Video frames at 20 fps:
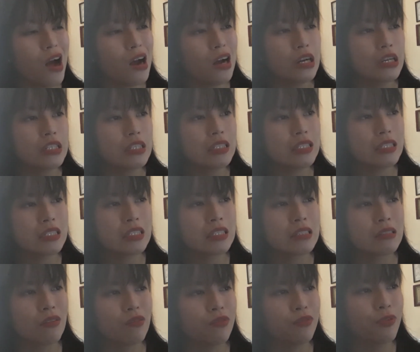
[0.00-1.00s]
hours
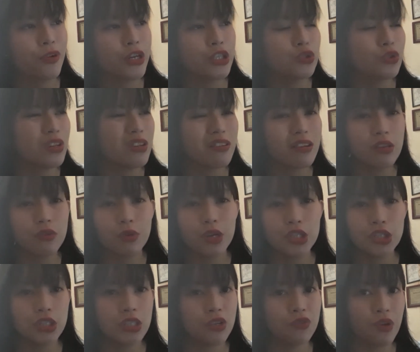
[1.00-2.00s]
virtual
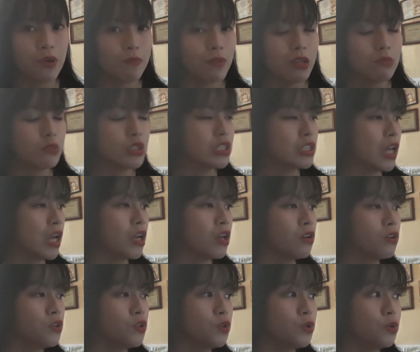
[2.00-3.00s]
graduation if I'm not
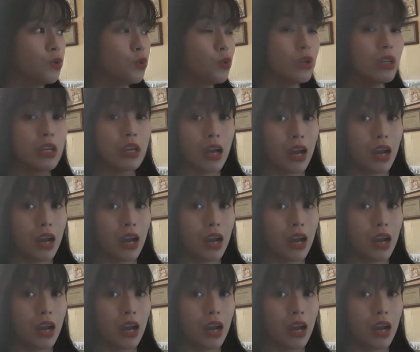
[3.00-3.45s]
mistaken yung huling